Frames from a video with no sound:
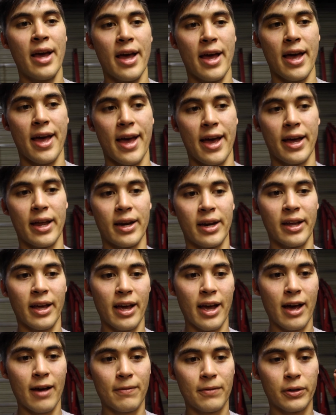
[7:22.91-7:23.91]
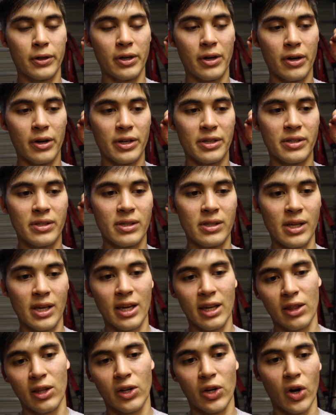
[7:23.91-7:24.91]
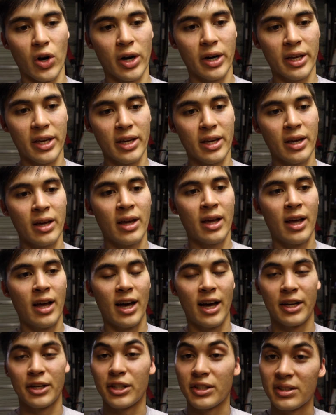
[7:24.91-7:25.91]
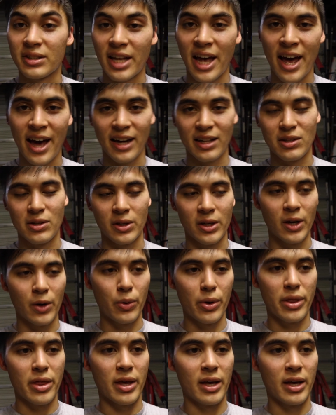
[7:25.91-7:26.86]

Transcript: And after seeing the Nardi, I just had to go with